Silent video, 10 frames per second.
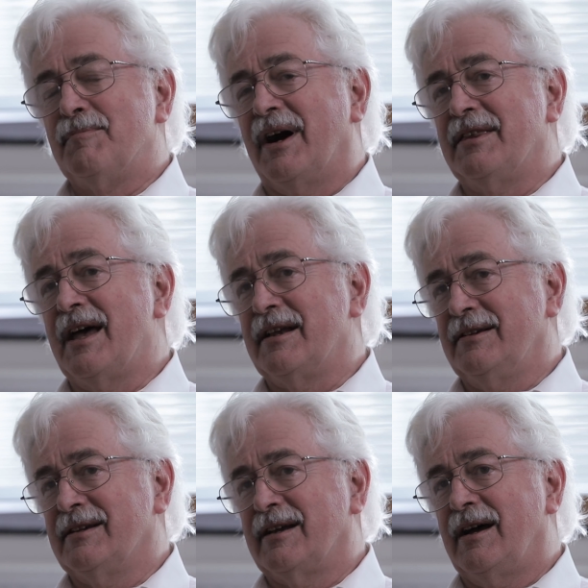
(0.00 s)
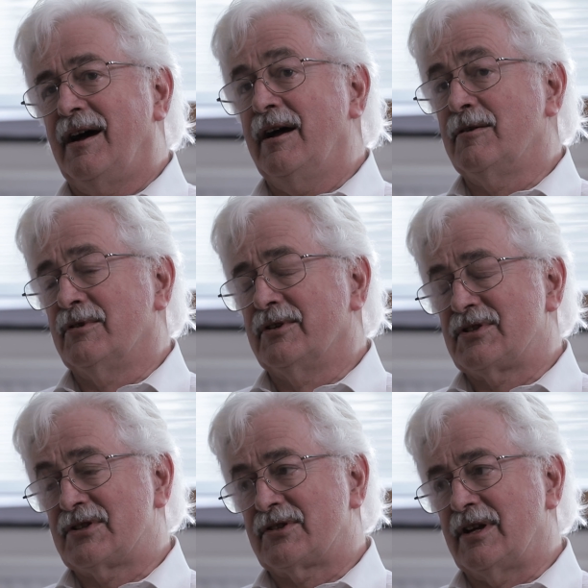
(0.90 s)
By then, I
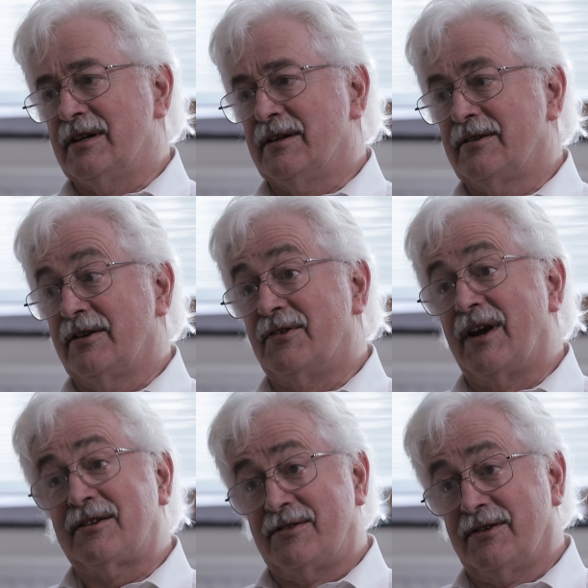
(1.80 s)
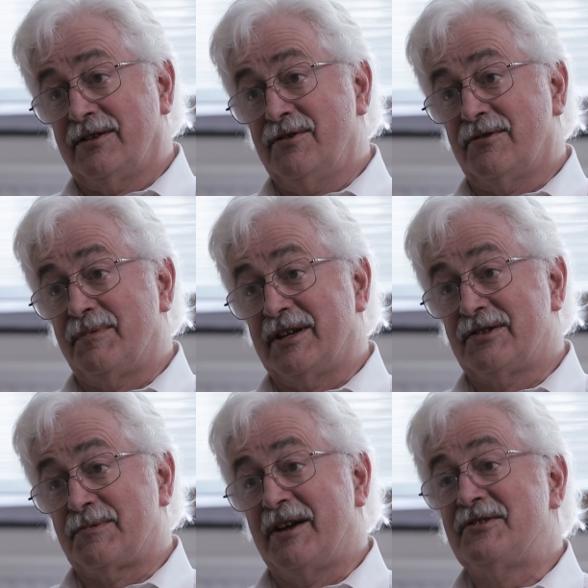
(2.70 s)
was the director at the
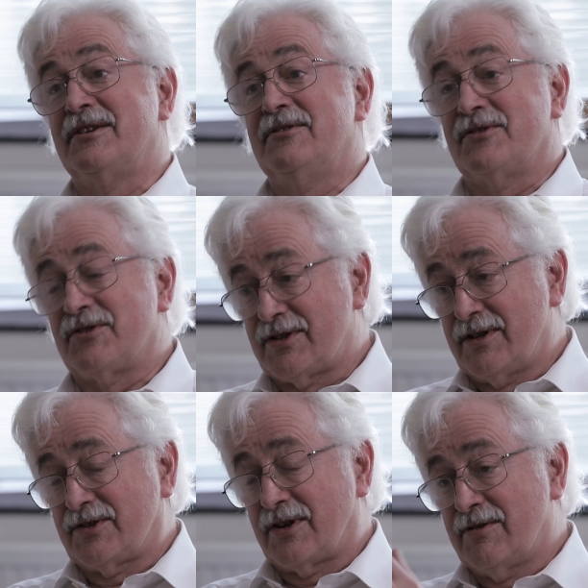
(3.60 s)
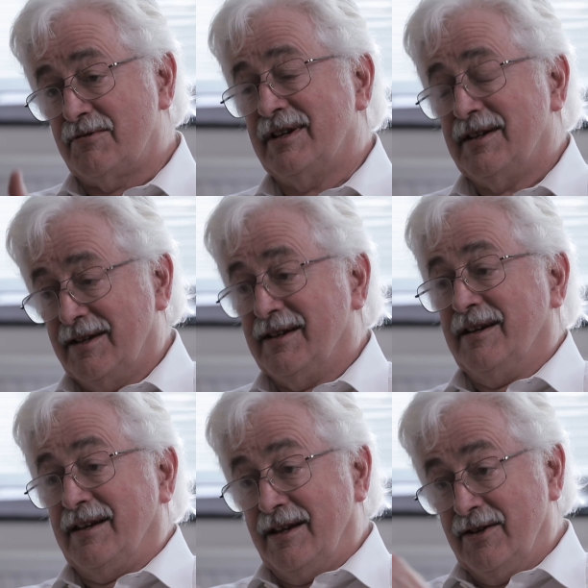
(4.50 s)
European Space Agency, so
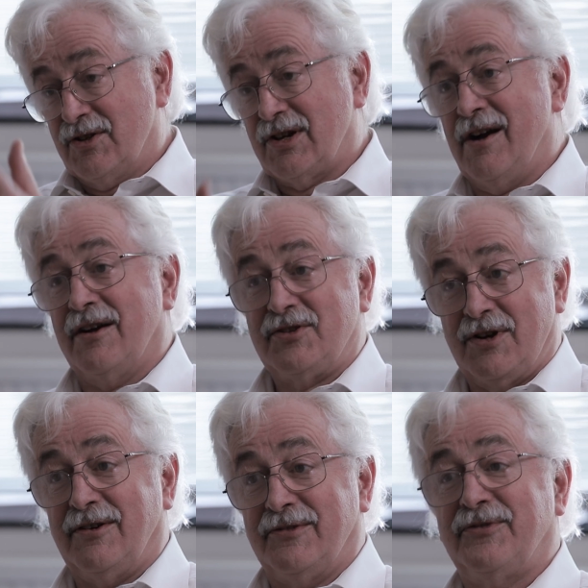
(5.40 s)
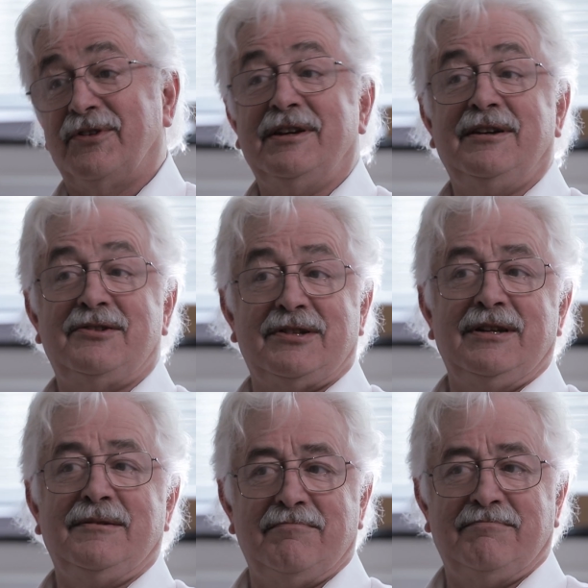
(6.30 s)
in charge of the
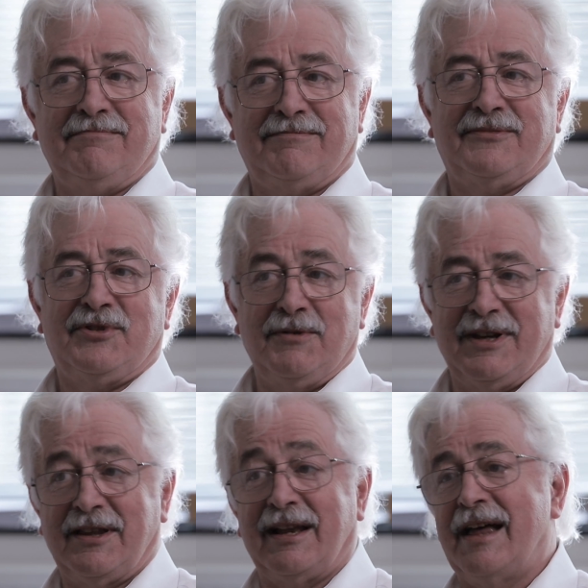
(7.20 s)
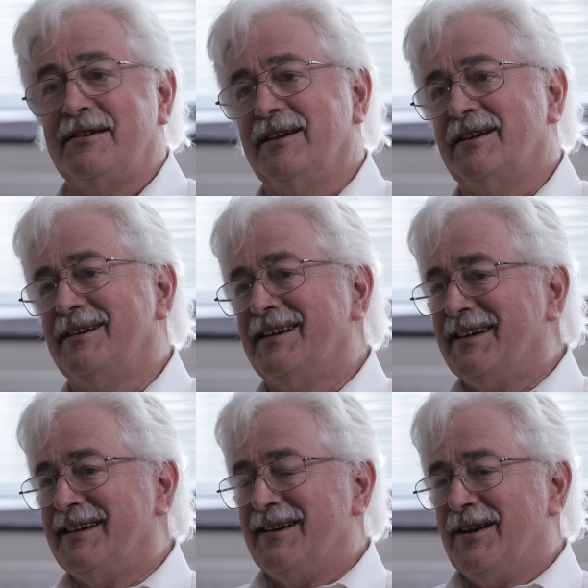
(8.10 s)
team doing the landing
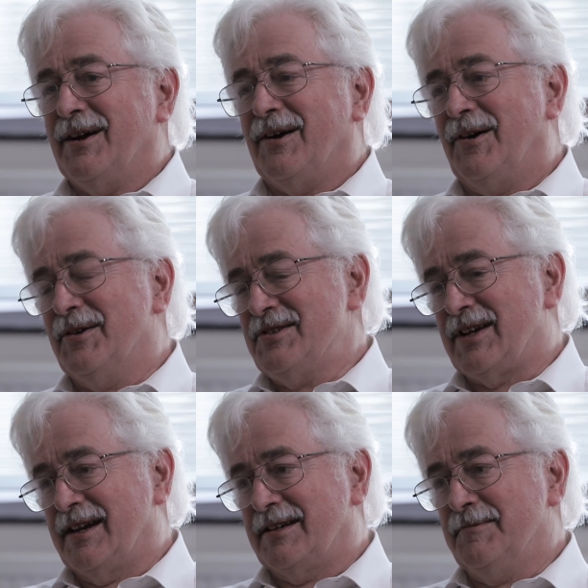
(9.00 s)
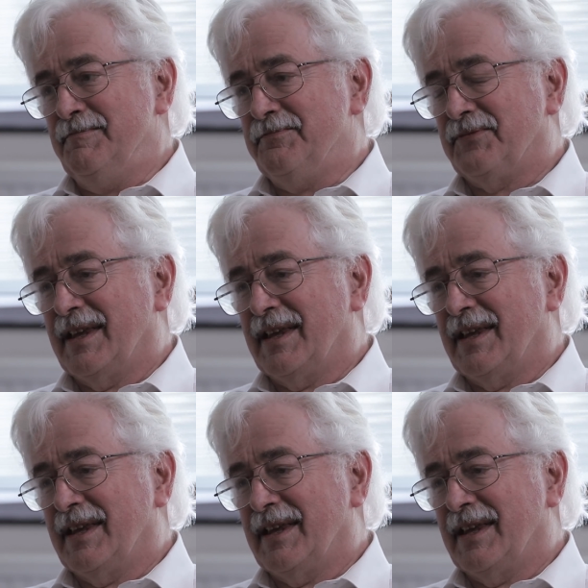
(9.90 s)
on Titan.